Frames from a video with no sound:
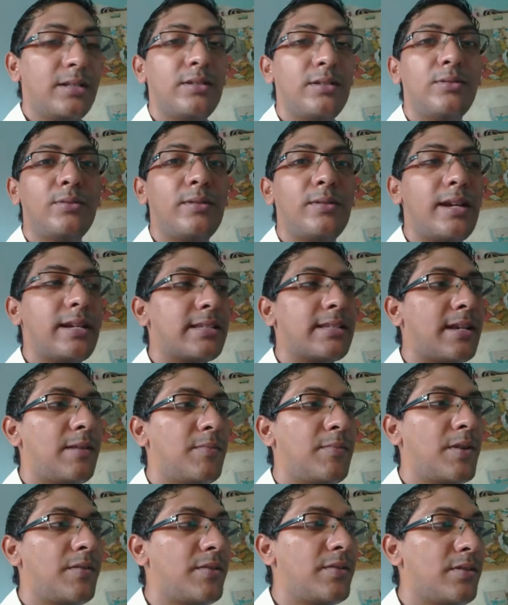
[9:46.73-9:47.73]
do
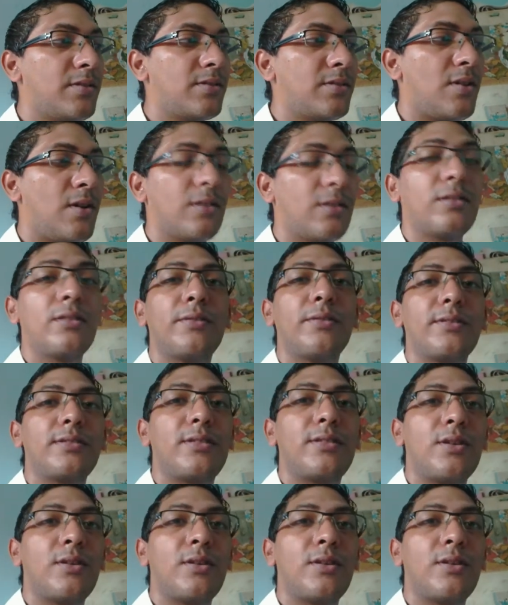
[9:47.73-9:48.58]
some reviews on those.